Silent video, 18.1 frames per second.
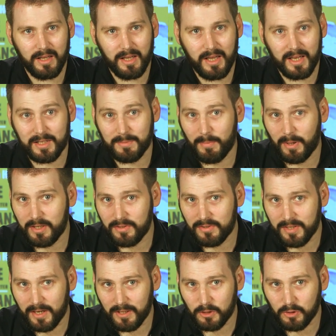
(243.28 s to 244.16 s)
Its money
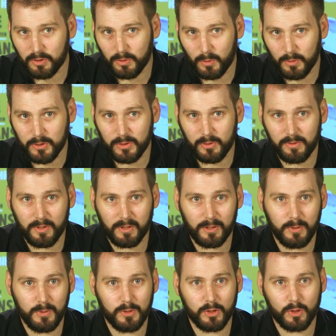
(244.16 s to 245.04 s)
section also
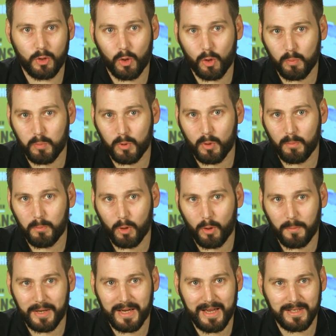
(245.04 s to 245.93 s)
includes a corporate
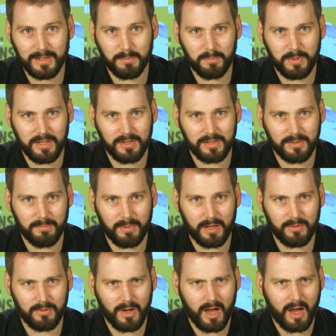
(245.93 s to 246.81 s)
propaganda piece
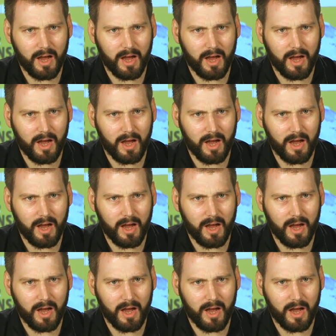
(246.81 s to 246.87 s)
about